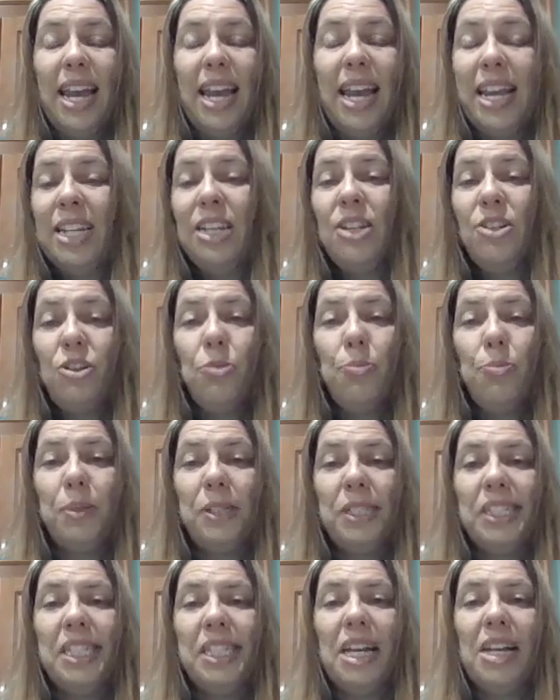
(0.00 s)

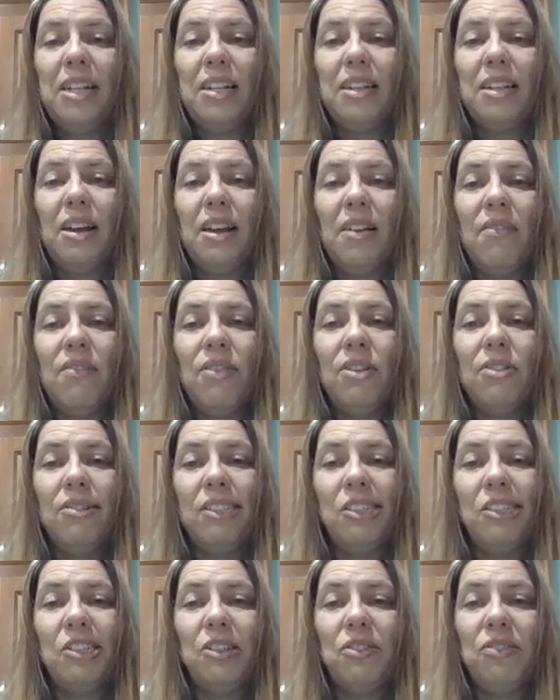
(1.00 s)
82% of
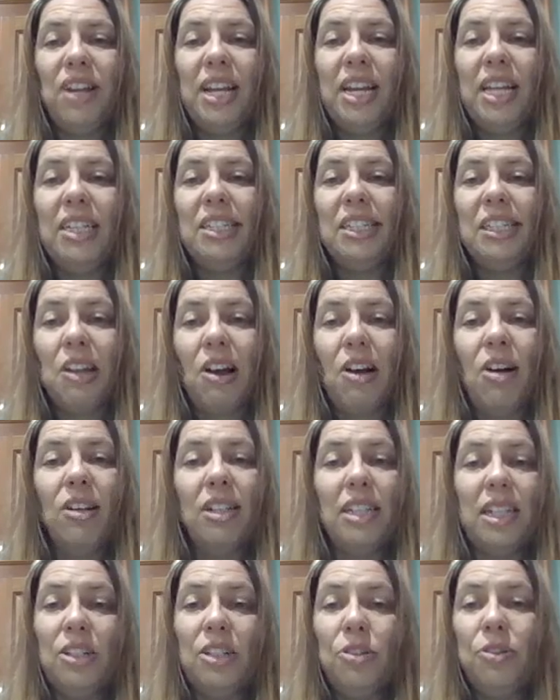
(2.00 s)
those surveyed saw
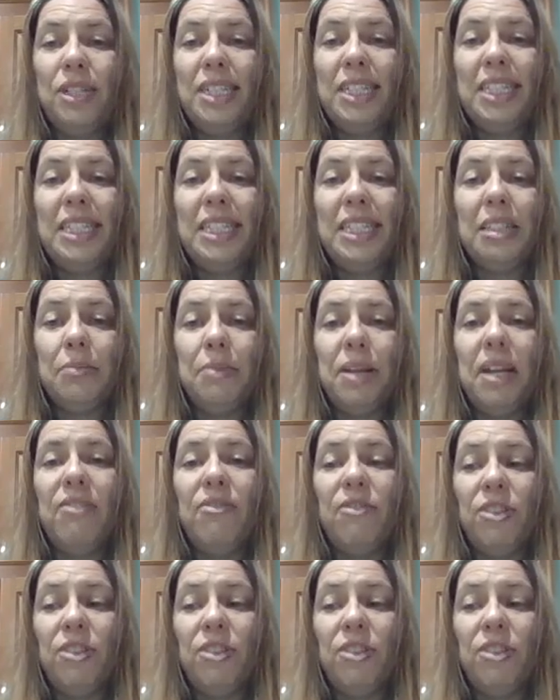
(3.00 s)
an increase in demand